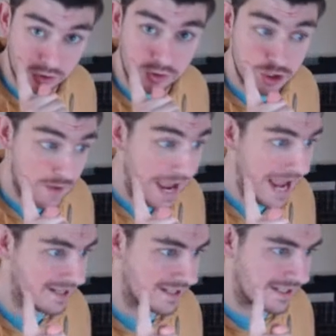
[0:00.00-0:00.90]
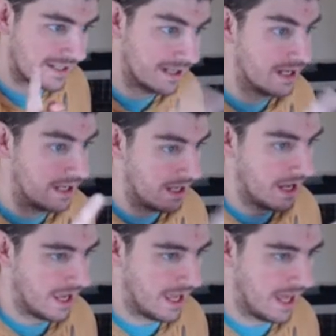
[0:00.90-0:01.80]
new eggs,
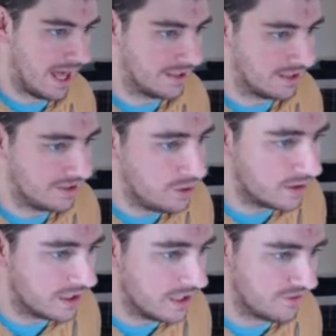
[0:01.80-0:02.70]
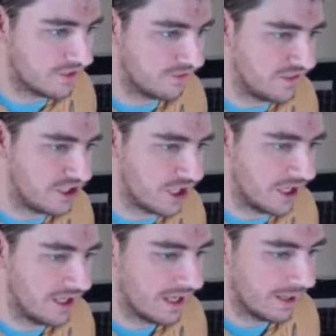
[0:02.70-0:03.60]
and a new gifts feature,
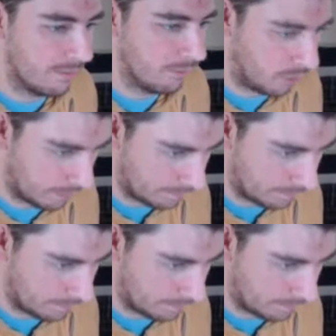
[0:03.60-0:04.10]
and more.